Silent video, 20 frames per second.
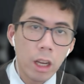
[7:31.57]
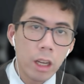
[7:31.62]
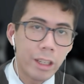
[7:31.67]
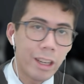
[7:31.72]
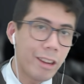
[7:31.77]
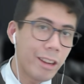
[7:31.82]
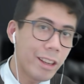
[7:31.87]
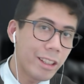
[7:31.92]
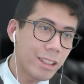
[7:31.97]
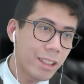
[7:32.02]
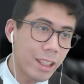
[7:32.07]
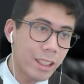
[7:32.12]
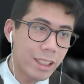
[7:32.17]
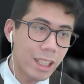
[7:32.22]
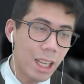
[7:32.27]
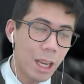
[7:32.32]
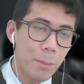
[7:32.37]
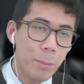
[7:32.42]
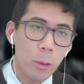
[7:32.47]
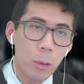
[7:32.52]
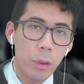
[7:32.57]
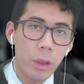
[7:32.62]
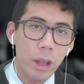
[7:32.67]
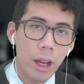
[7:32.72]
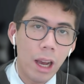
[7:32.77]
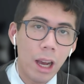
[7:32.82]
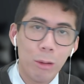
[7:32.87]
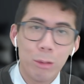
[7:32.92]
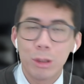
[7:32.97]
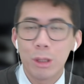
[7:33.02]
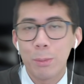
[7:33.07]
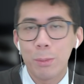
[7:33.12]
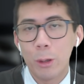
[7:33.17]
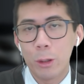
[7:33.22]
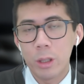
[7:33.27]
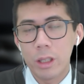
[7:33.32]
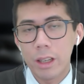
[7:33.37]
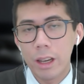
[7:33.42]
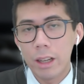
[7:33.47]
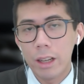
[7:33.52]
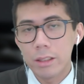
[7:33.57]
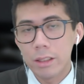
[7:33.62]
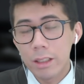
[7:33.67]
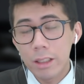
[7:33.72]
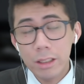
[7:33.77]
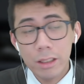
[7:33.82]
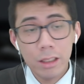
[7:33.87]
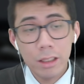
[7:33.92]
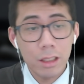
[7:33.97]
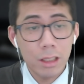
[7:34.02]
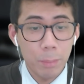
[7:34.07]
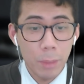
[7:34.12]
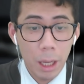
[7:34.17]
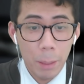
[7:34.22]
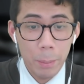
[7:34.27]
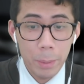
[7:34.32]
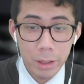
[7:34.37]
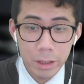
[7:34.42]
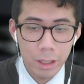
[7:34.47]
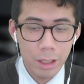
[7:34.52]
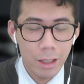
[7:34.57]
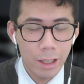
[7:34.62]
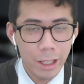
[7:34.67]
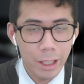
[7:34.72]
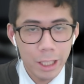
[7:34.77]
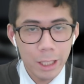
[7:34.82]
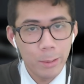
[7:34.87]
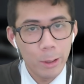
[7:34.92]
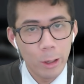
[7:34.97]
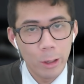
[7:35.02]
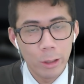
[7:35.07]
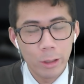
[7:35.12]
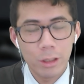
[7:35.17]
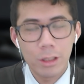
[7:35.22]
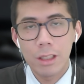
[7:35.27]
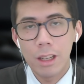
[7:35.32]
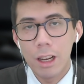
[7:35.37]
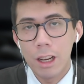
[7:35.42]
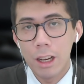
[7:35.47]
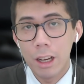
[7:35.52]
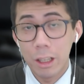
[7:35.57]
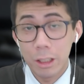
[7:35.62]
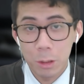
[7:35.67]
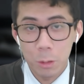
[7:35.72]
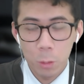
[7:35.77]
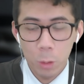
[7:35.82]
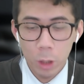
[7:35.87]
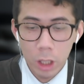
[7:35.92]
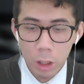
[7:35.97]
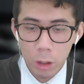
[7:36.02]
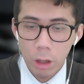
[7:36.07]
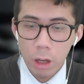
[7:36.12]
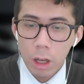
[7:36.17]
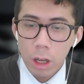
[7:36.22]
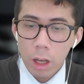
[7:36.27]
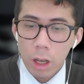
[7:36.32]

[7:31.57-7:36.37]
Now, here's an example that I want to point you guys, and this is my particular experience as well.